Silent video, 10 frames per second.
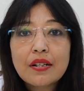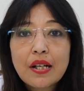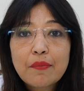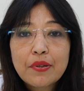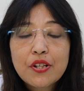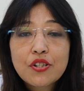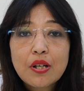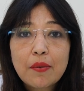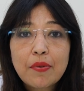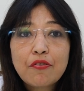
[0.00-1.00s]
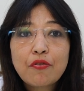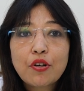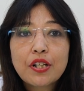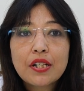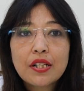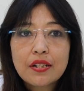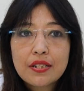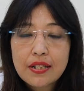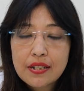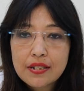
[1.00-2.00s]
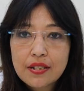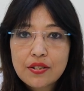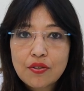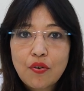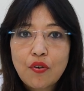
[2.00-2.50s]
Temperature above 40 degrees Celsius